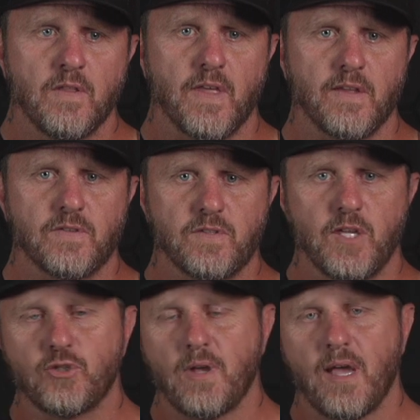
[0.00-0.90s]
They
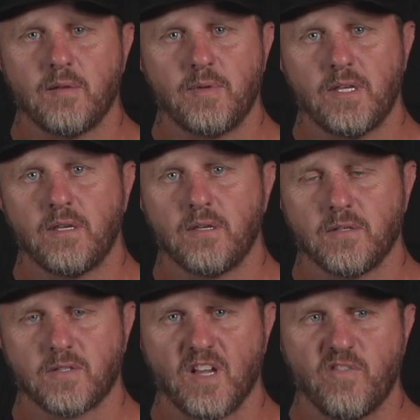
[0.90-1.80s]
teach you how to be
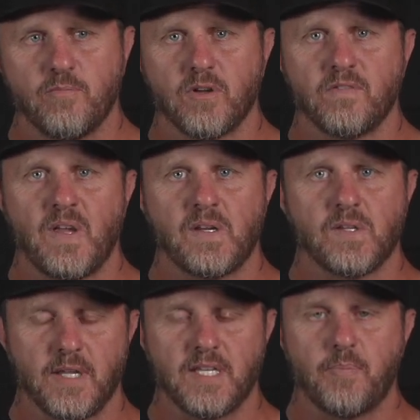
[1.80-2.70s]
self-motivated,
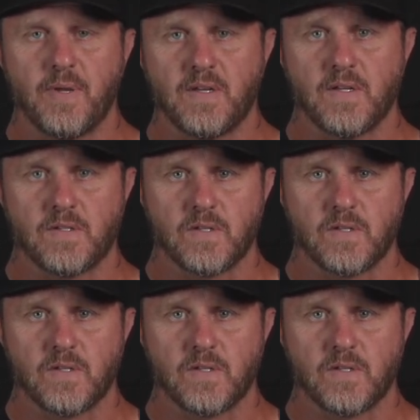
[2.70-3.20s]
independent.